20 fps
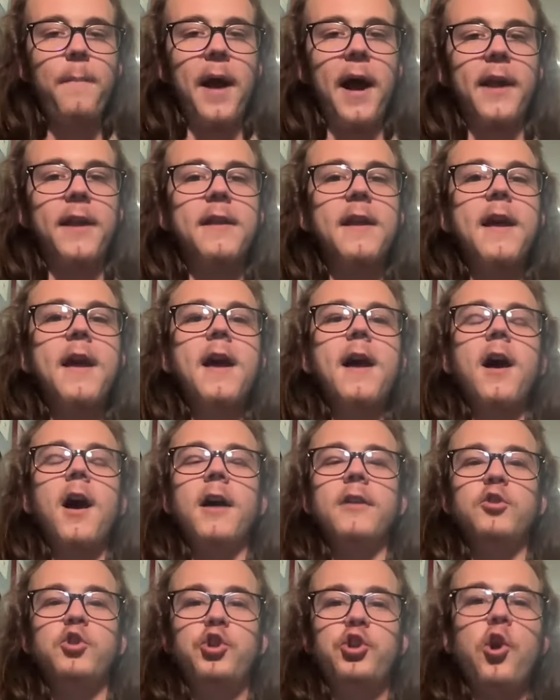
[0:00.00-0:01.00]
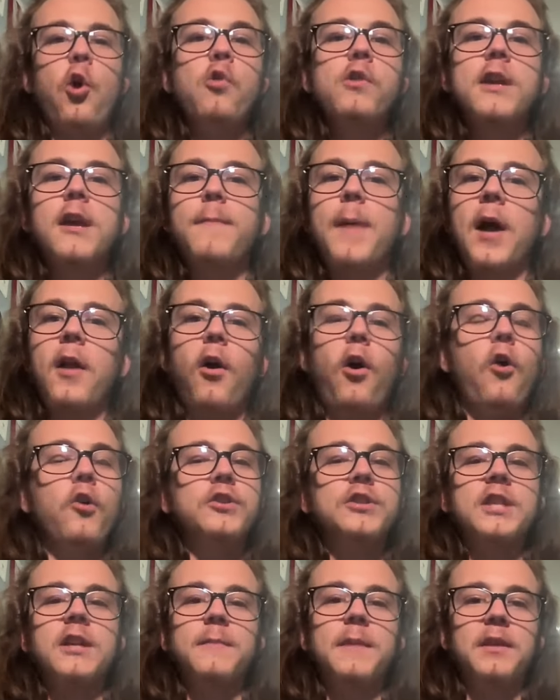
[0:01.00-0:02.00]
about it, joking about, oh,
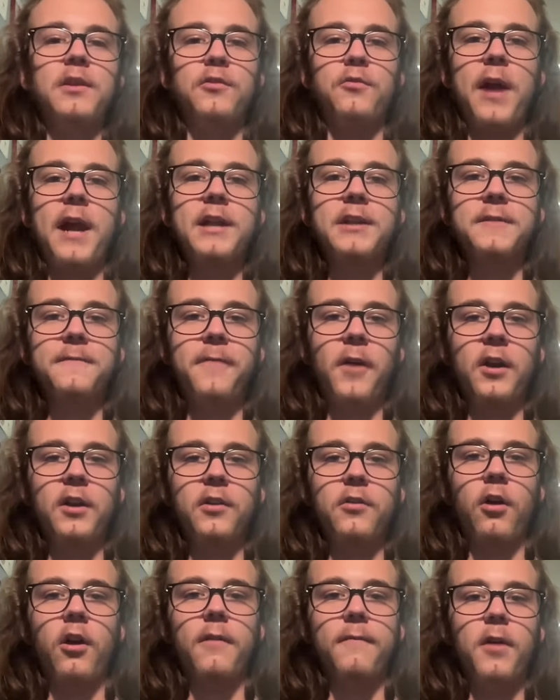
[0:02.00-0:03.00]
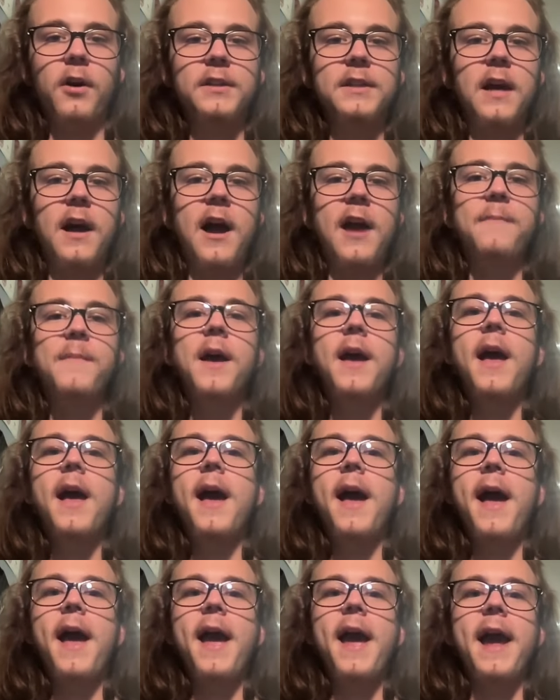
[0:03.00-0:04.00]
it's gonna be the greatest fucking card of all time,
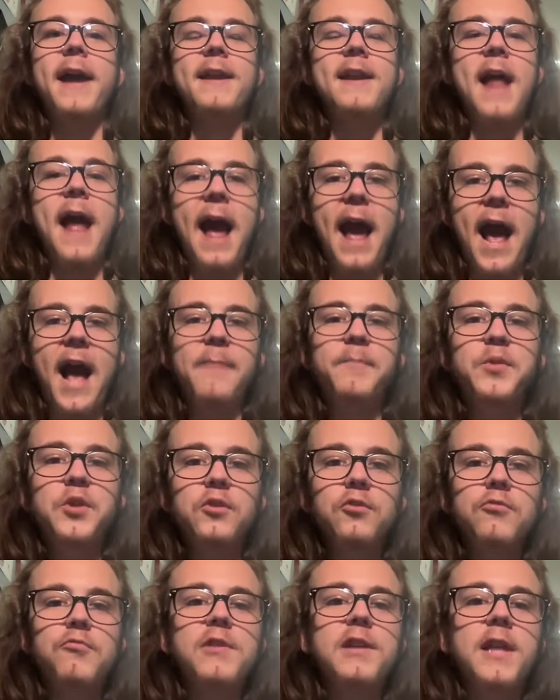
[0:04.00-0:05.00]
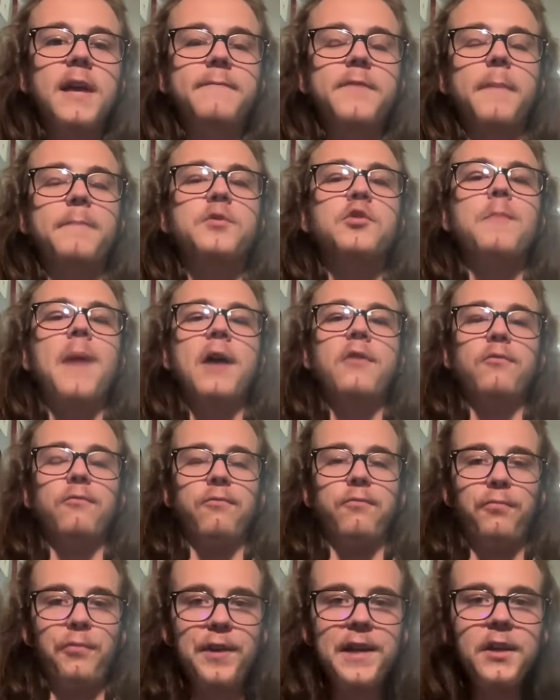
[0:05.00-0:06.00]
and it absolutely lived up to my
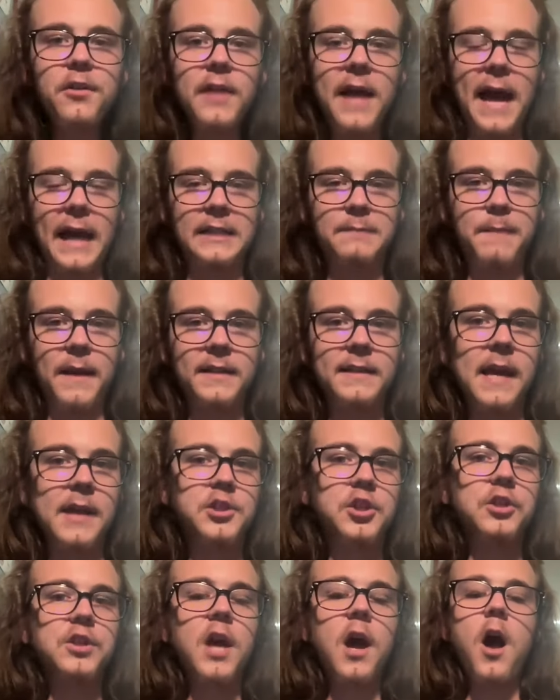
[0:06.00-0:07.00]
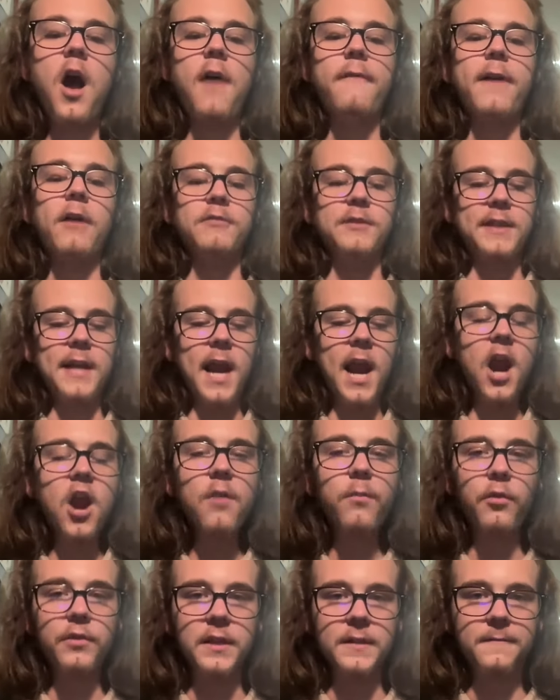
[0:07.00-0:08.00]
real expectations of how
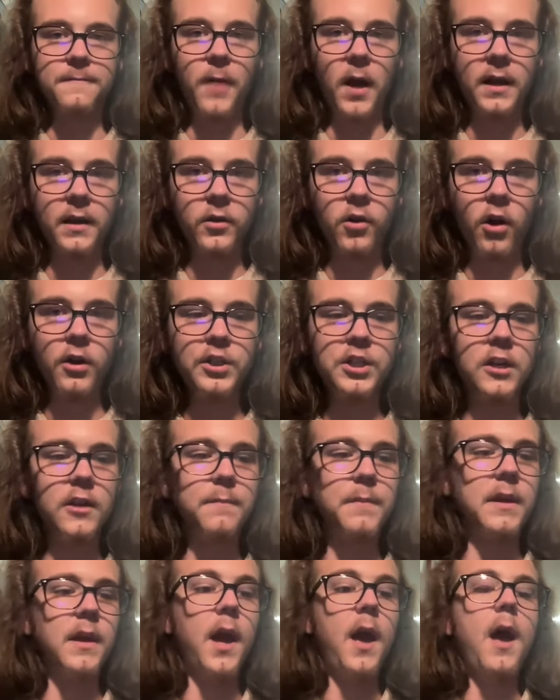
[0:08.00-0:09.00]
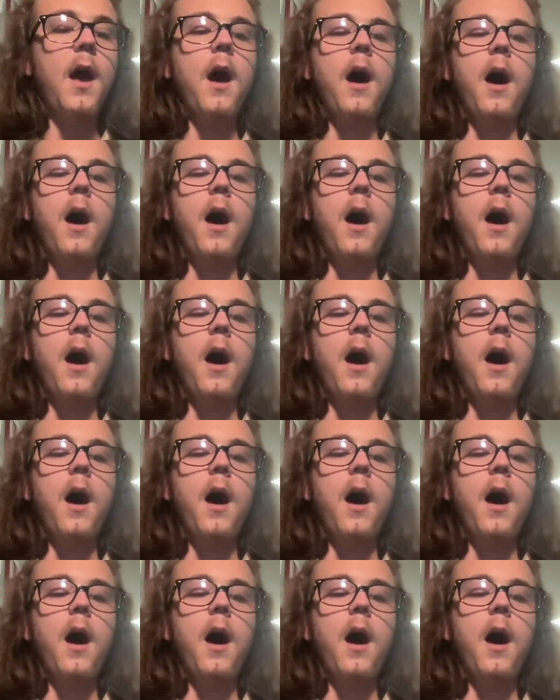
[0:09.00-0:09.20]
terrible this fucking card is gonna be.